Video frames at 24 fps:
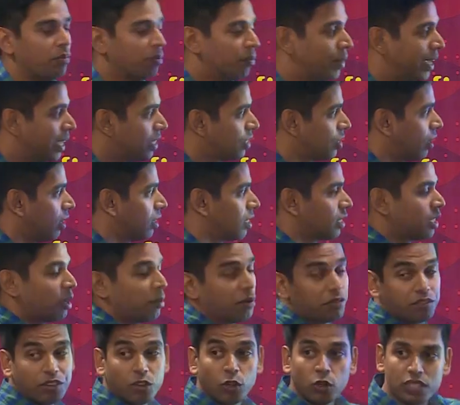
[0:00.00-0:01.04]
based on some
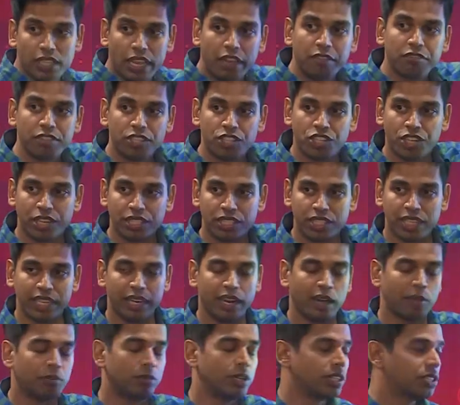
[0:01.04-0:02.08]
of those efficiency
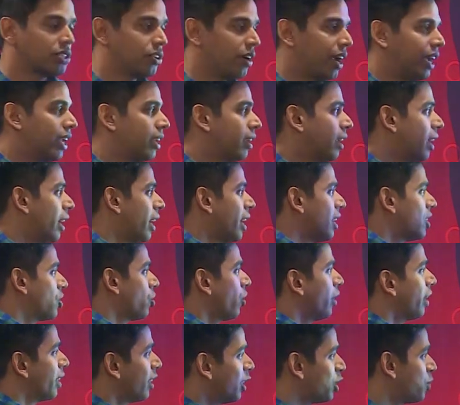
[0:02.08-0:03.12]
numbers, right?
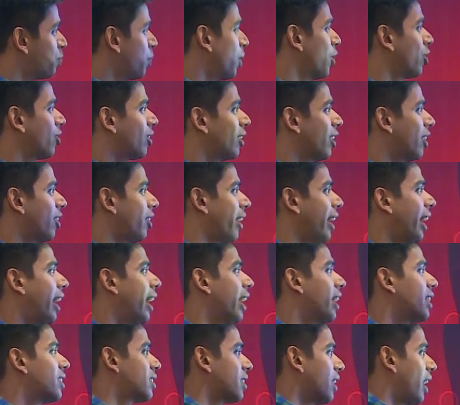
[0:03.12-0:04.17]
So in this particular
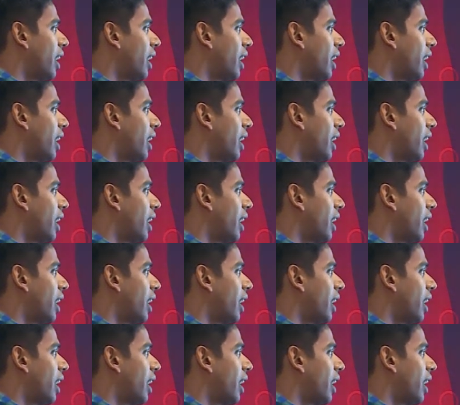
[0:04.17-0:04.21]
case,